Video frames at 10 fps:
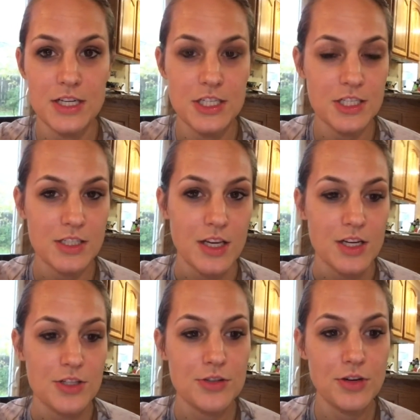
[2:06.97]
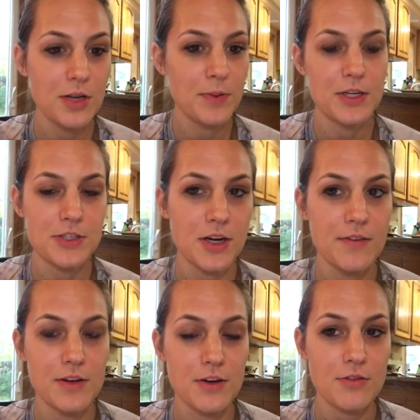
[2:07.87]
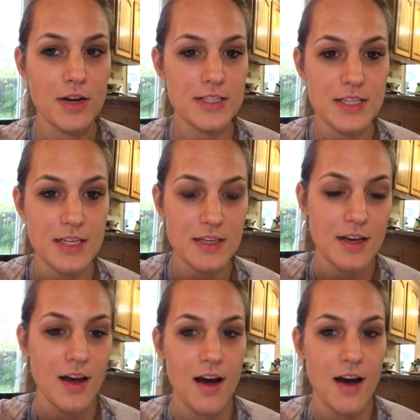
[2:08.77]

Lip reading: just shooting a picture of your crazy